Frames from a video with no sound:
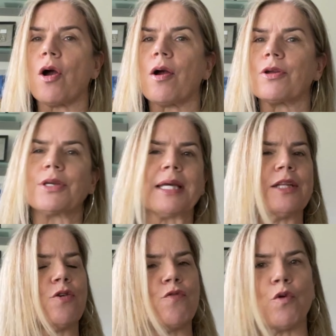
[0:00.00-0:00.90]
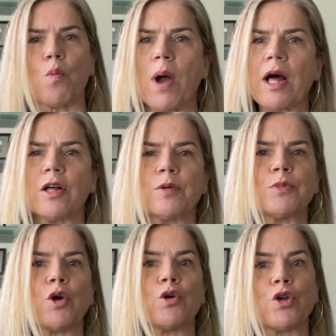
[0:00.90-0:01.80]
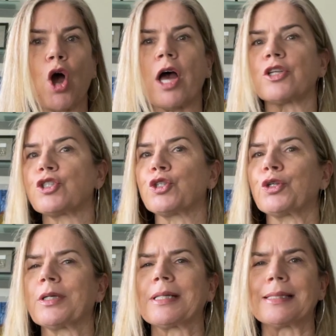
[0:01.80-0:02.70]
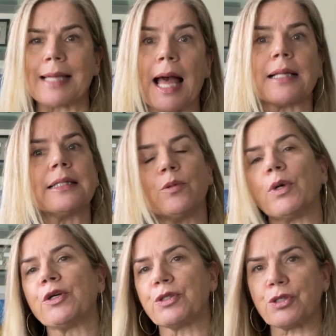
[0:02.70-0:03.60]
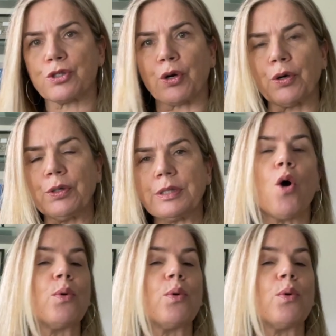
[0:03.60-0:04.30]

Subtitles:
Are you getting overwhelmed or not sure exactly where to start?